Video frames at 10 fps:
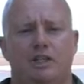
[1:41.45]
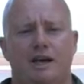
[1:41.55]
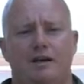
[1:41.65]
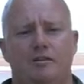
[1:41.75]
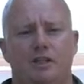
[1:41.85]

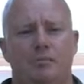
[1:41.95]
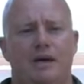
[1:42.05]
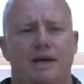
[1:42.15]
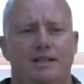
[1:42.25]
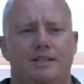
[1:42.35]
channel
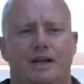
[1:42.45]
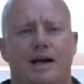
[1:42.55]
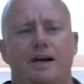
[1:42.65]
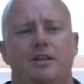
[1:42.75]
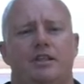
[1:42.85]
them and
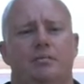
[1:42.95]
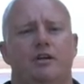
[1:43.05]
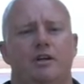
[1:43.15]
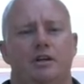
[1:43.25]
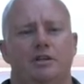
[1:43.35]
target them